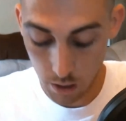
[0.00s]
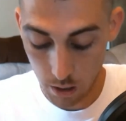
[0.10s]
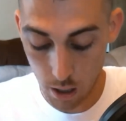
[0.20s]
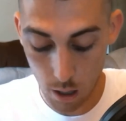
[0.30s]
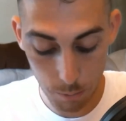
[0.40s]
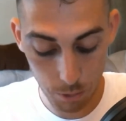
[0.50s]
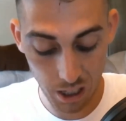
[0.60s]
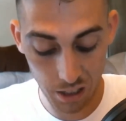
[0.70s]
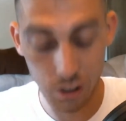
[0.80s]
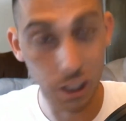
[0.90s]
It's
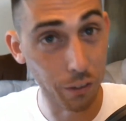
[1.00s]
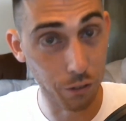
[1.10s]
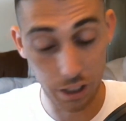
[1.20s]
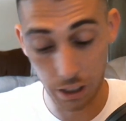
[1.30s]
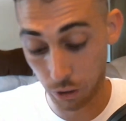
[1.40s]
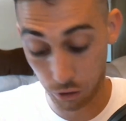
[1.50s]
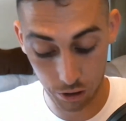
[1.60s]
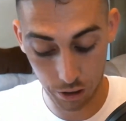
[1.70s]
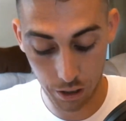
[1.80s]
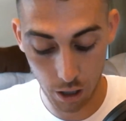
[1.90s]
got a TFT
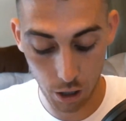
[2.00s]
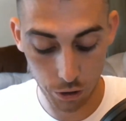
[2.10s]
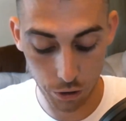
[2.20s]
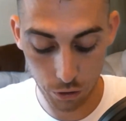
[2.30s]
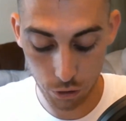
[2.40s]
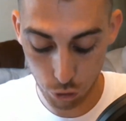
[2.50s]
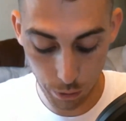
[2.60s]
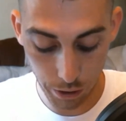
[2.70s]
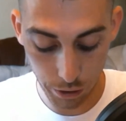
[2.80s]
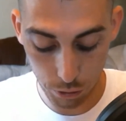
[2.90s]
LCD color
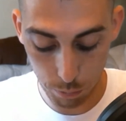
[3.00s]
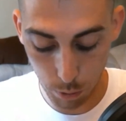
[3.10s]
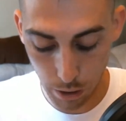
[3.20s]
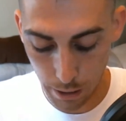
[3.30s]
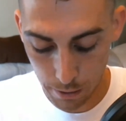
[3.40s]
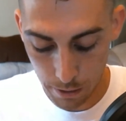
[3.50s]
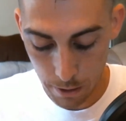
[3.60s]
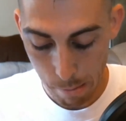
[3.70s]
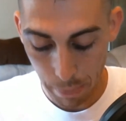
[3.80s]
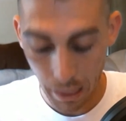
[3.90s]
screen display,
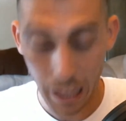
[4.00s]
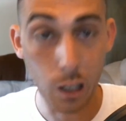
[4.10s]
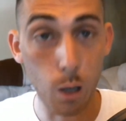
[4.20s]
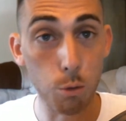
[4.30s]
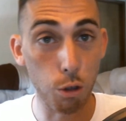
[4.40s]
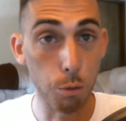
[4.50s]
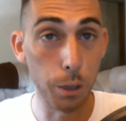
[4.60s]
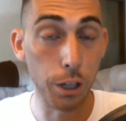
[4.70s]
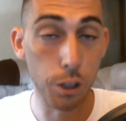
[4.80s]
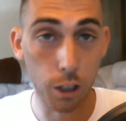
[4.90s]
and it comes
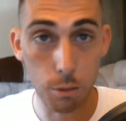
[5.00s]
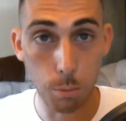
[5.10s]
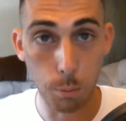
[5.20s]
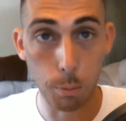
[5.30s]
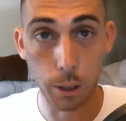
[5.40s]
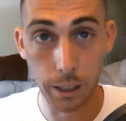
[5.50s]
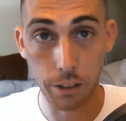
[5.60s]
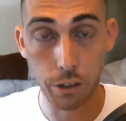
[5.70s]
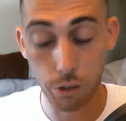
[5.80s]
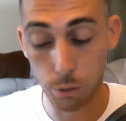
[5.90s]
3 collectible
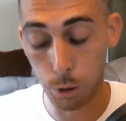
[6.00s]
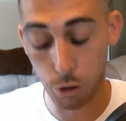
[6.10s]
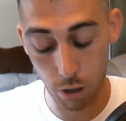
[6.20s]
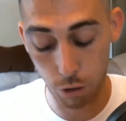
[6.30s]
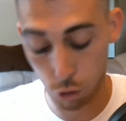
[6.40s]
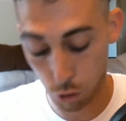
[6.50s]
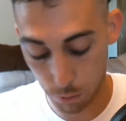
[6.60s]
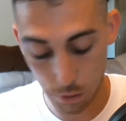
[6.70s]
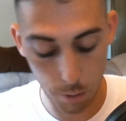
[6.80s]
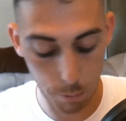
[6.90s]
plates, which I'll show you
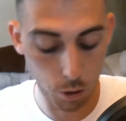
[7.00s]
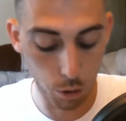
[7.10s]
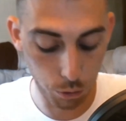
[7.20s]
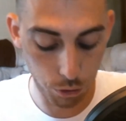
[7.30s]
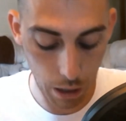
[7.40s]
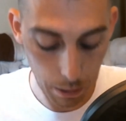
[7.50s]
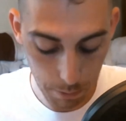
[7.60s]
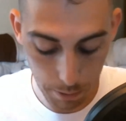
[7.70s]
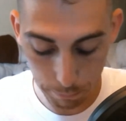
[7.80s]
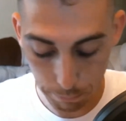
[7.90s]
in the up close segment.